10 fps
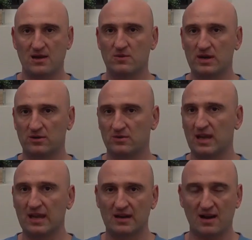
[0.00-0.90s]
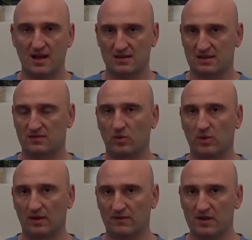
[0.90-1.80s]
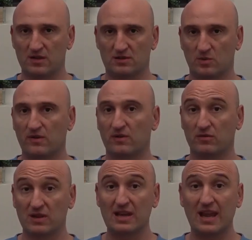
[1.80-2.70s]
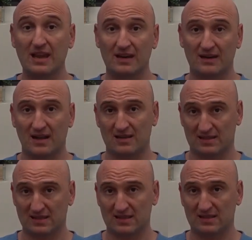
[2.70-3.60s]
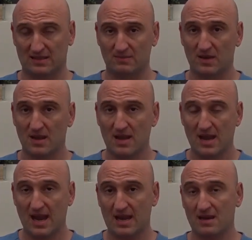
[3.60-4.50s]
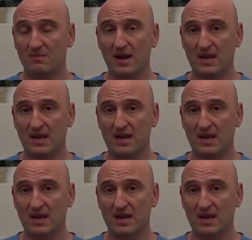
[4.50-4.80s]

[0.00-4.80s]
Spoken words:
We do gait analysis for 12 years. We have a 3D gait analysis system. And in my